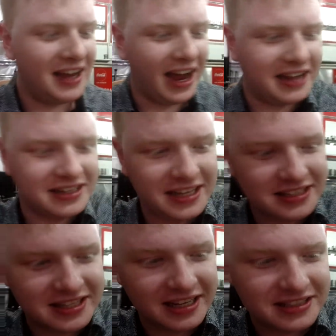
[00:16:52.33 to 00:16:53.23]
And
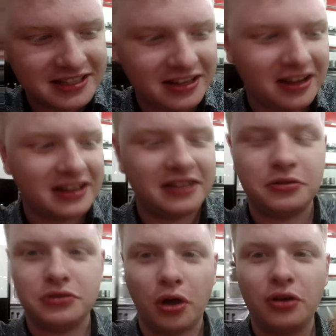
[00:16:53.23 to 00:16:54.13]
these things are like
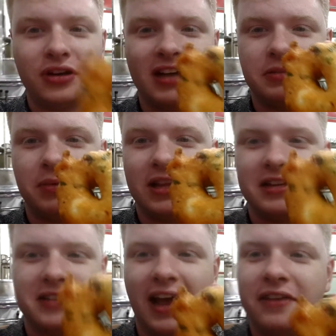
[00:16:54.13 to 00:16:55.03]
little donuts, but
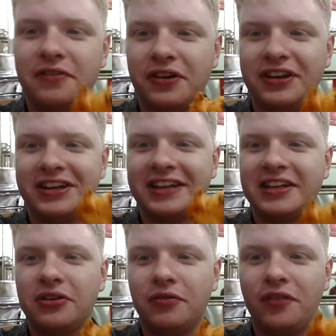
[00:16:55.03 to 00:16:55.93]
they're savoury and
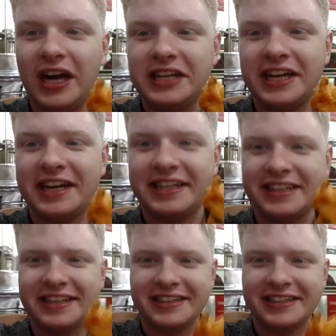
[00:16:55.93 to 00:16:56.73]
they're called bade.